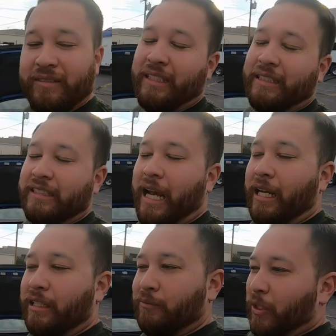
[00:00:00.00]

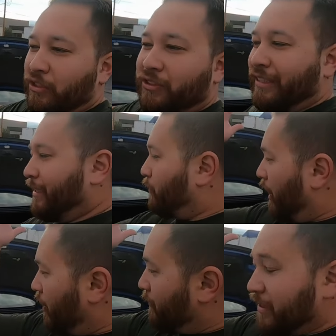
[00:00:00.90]
exactly measuring it.
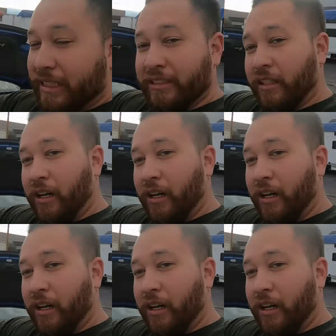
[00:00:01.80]
My arm is this